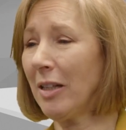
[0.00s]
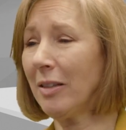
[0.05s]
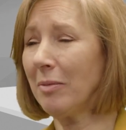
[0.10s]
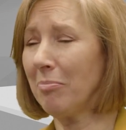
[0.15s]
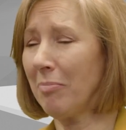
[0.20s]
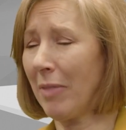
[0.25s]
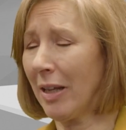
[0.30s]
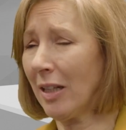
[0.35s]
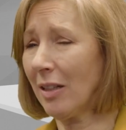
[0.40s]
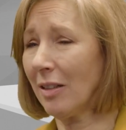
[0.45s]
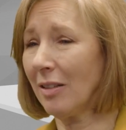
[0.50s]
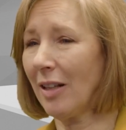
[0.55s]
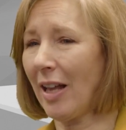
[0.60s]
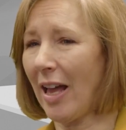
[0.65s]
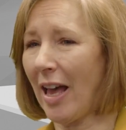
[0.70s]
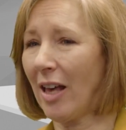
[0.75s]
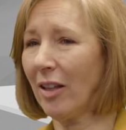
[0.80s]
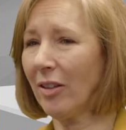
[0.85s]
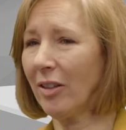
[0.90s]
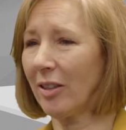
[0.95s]
Mental
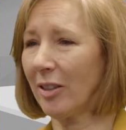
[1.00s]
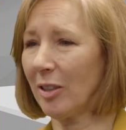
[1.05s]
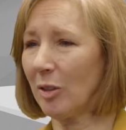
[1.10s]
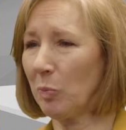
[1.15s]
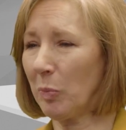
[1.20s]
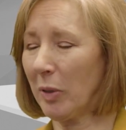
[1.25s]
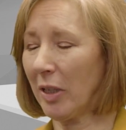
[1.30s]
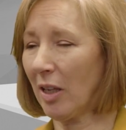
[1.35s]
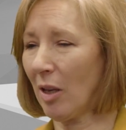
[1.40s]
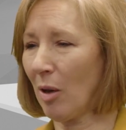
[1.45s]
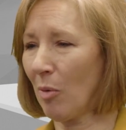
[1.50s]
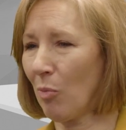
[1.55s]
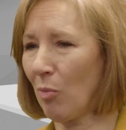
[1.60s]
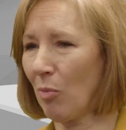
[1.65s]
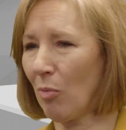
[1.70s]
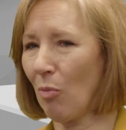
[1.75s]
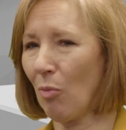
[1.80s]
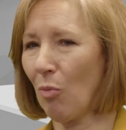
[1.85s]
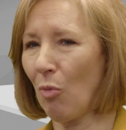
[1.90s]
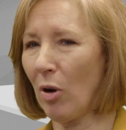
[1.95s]
health has
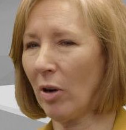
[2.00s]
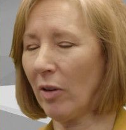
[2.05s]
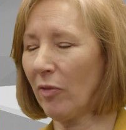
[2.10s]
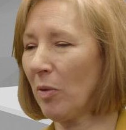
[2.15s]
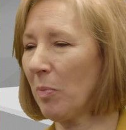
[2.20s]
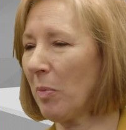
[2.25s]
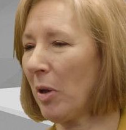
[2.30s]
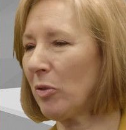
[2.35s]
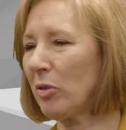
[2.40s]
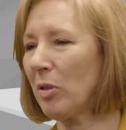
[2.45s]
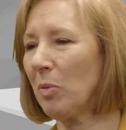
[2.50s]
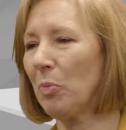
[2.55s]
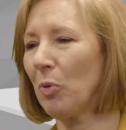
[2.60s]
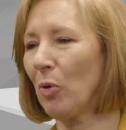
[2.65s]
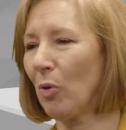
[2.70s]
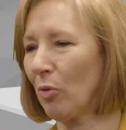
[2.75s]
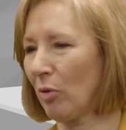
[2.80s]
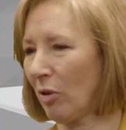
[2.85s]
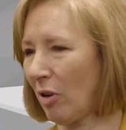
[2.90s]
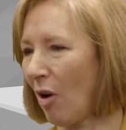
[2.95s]
become one of the most
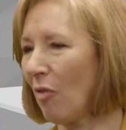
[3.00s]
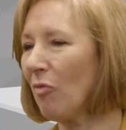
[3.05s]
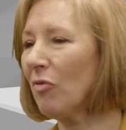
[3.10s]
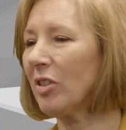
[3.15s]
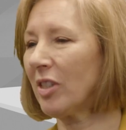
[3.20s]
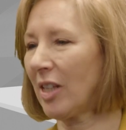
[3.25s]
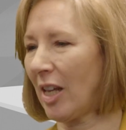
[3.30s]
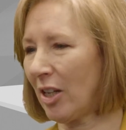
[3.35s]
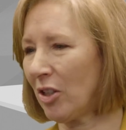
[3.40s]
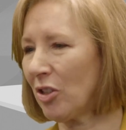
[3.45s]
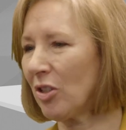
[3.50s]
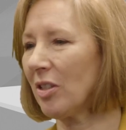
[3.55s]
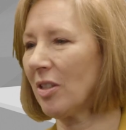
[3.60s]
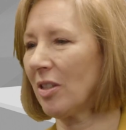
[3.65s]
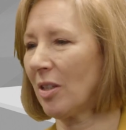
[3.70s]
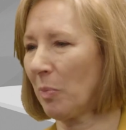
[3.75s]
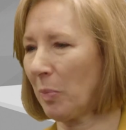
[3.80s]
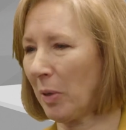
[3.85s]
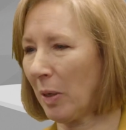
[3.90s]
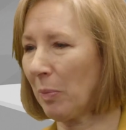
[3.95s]
important conversations
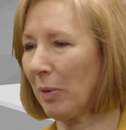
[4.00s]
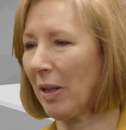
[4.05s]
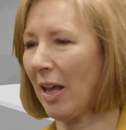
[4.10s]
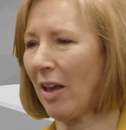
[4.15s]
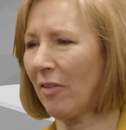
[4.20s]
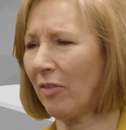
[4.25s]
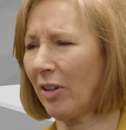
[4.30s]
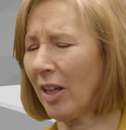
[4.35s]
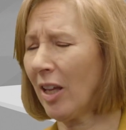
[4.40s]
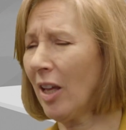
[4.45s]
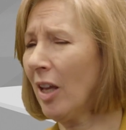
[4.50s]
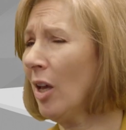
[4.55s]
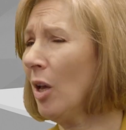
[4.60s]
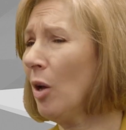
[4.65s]
that people are having,